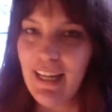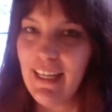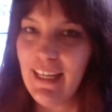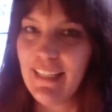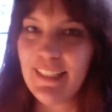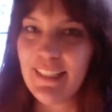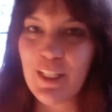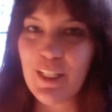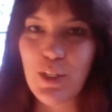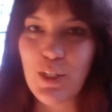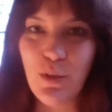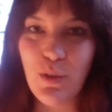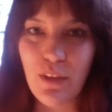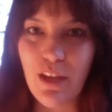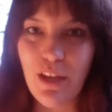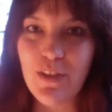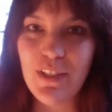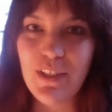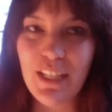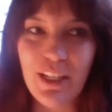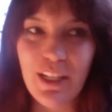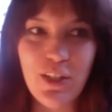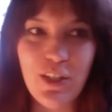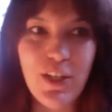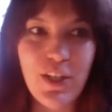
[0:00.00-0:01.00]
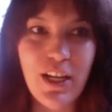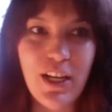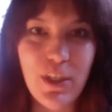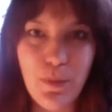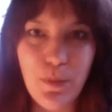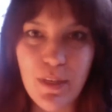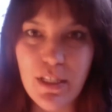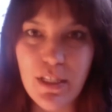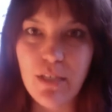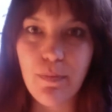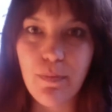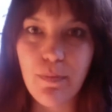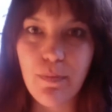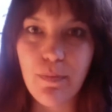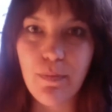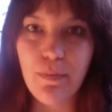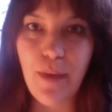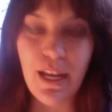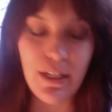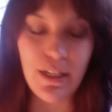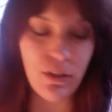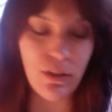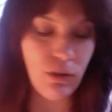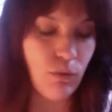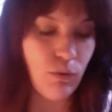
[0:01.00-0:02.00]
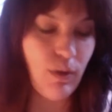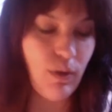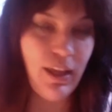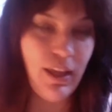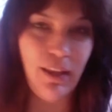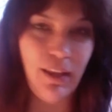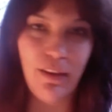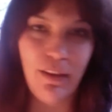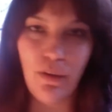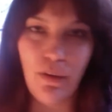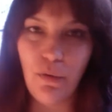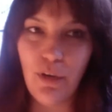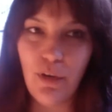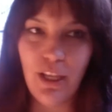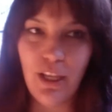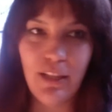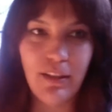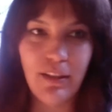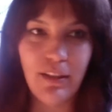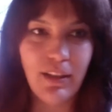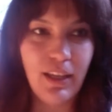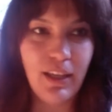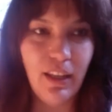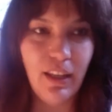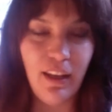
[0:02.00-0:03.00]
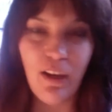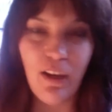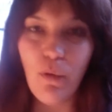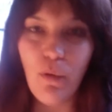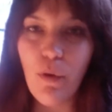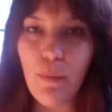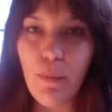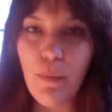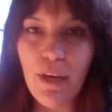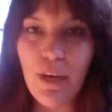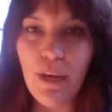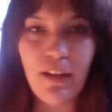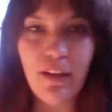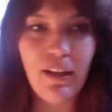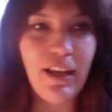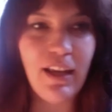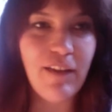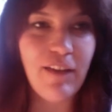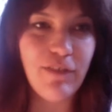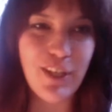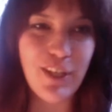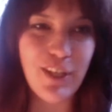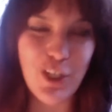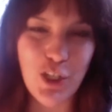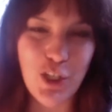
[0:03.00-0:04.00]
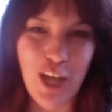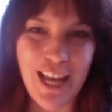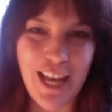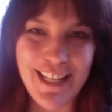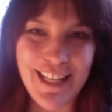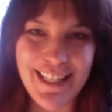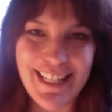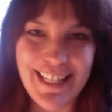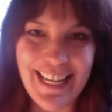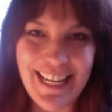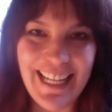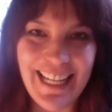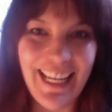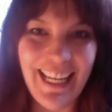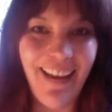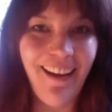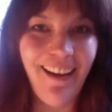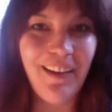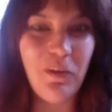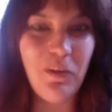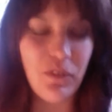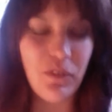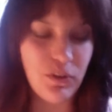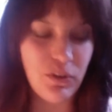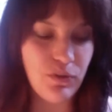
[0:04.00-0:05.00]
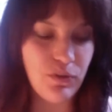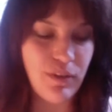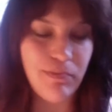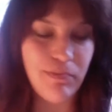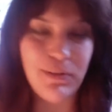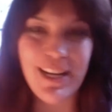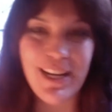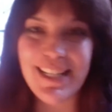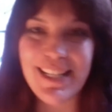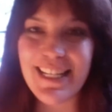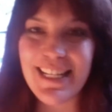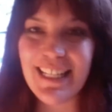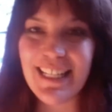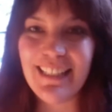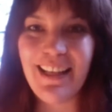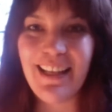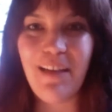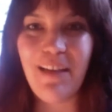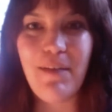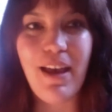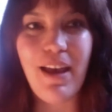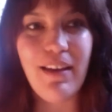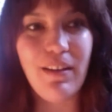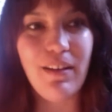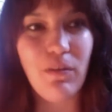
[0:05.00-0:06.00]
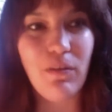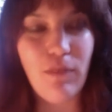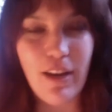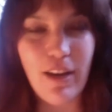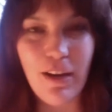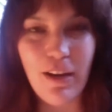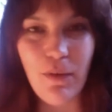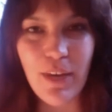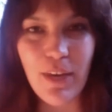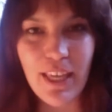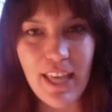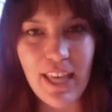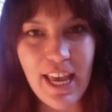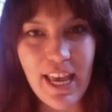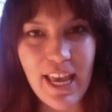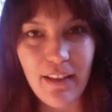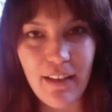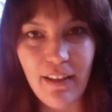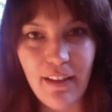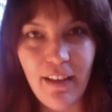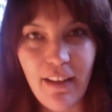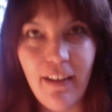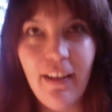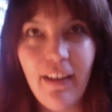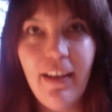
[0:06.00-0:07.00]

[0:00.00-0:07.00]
this 2000 years has been spent with, with killing women every chance they got, with repressing them any way we can.